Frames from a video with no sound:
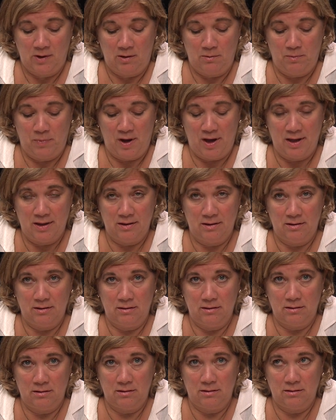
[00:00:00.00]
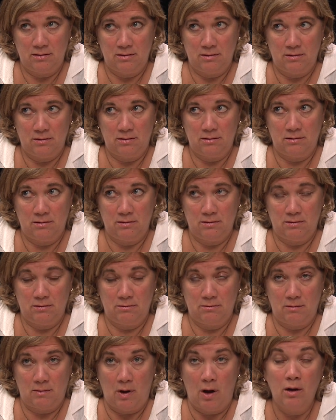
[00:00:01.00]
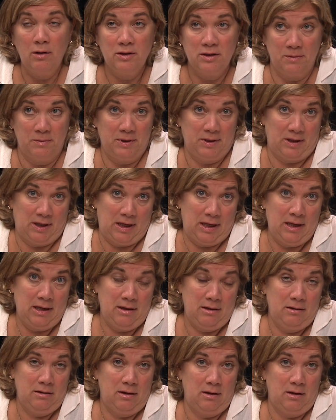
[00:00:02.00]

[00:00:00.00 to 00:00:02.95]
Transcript: But ultimately,